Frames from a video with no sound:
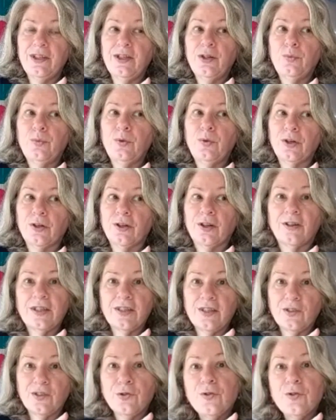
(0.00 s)
We're already
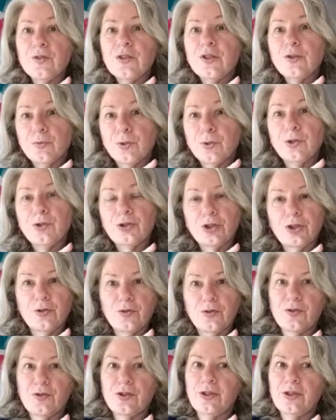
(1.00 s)
losing quilt shows
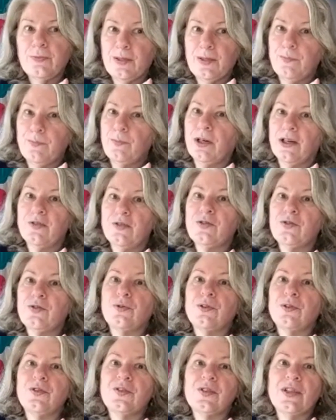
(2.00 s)
to the big box
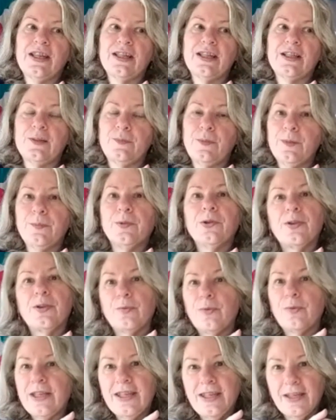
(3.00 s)
stores and to people that
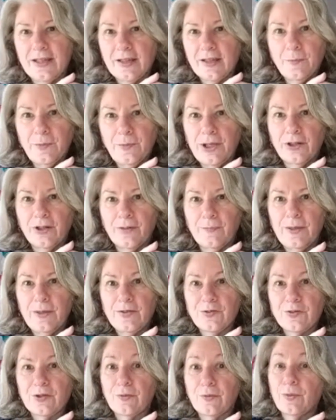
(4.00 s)
we can't compete on
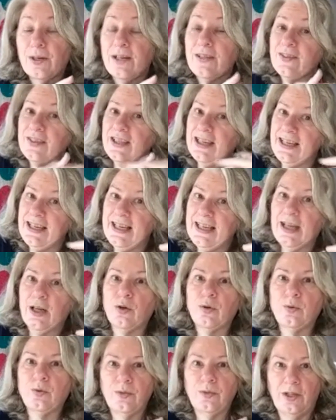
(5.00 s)
based on price. And
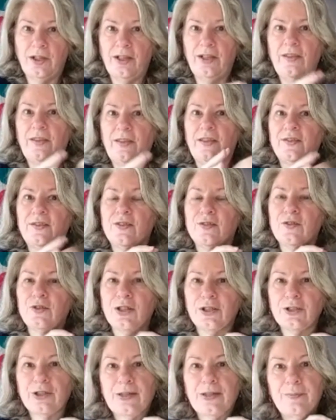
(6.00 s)
now this is
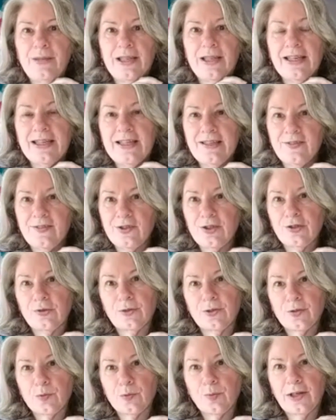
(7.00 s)
not going to make it easier
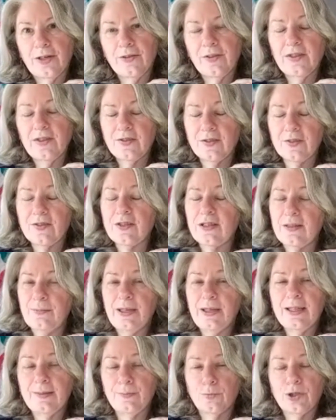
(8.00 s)
as well. This is going to
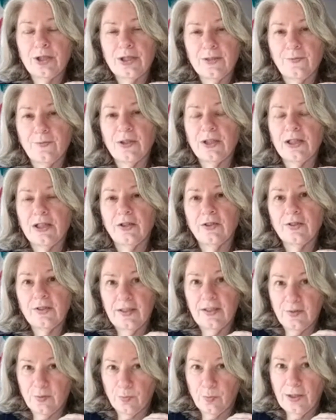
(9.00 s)
make it more difficult
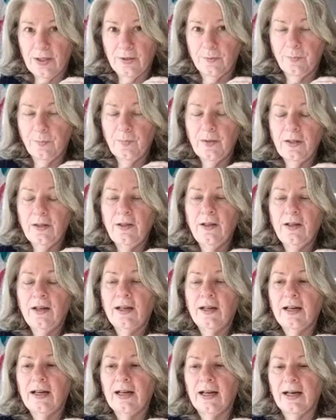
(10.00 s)
as well.
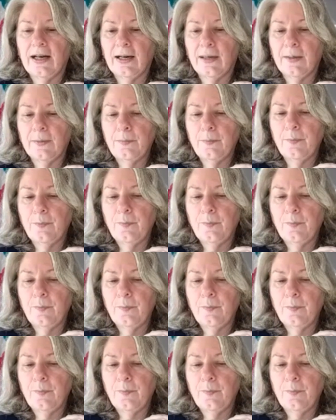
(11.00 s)
JL